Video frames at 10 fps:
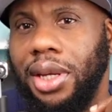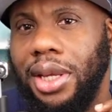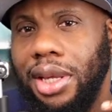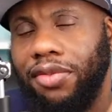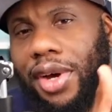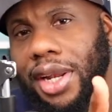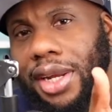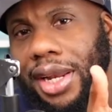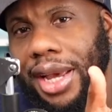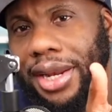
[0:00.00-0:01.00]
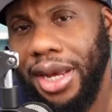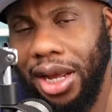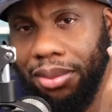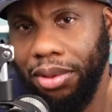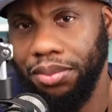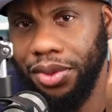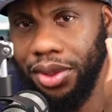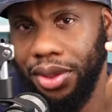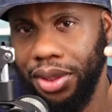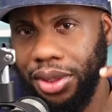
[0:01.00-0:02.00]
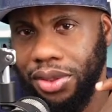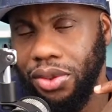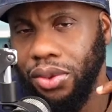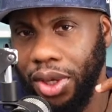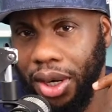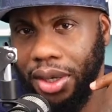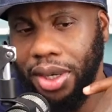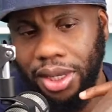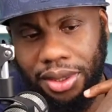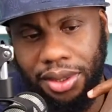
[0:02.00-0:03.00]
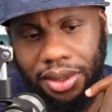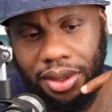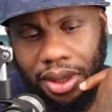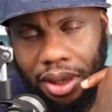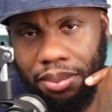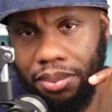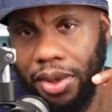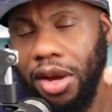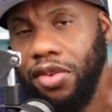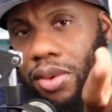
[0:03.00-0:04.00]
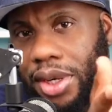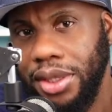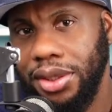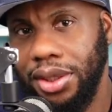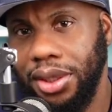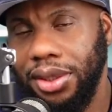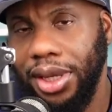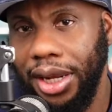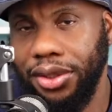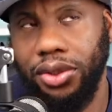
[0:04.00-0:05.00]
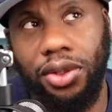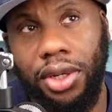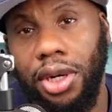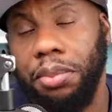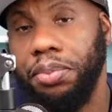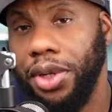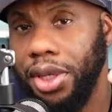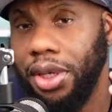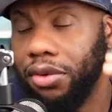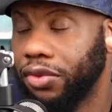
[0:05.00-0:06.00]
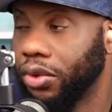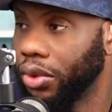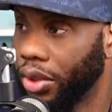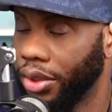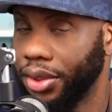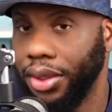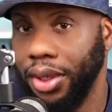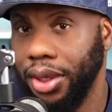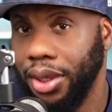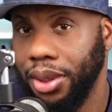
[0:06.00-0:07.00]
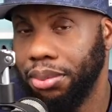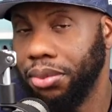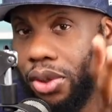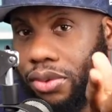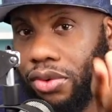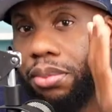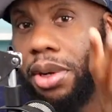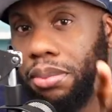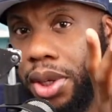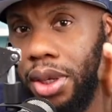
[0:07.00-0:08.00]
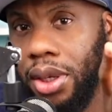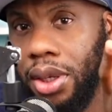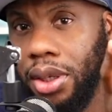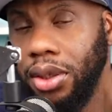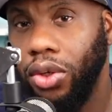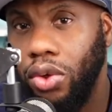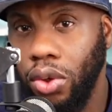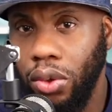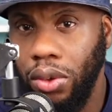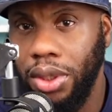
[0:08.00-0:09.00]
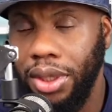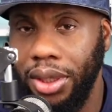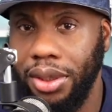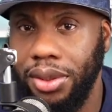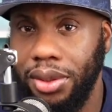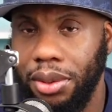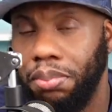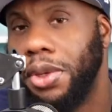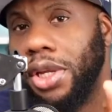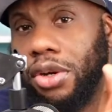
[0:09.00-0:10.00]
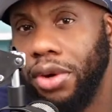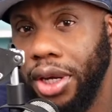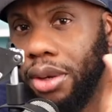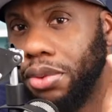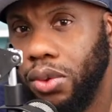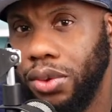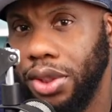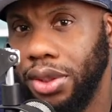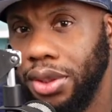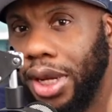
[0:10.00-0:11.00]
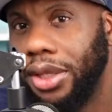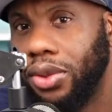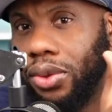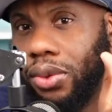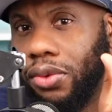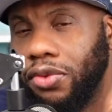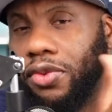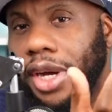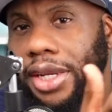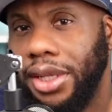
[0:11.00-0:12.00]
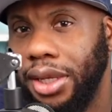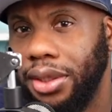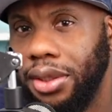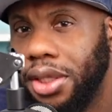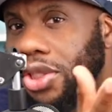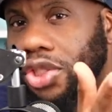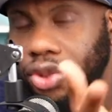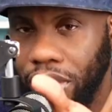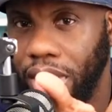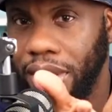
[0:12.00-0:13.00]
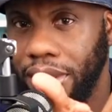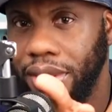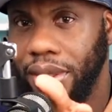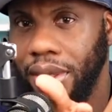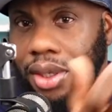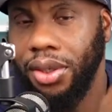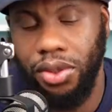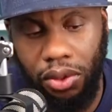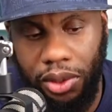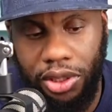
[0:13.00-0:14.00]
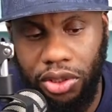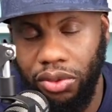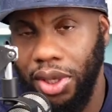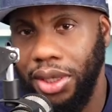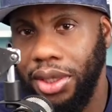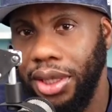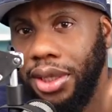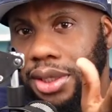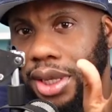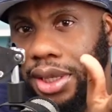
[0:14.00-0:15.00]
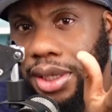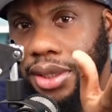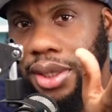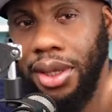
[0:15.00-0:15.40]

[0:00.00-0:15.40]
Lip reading: if Alkaline albums is good or not. Everyone is entitled to their opinion, of course. But remember, the goal is to build reggae music, not to fight and destroy it. So when you on the internet,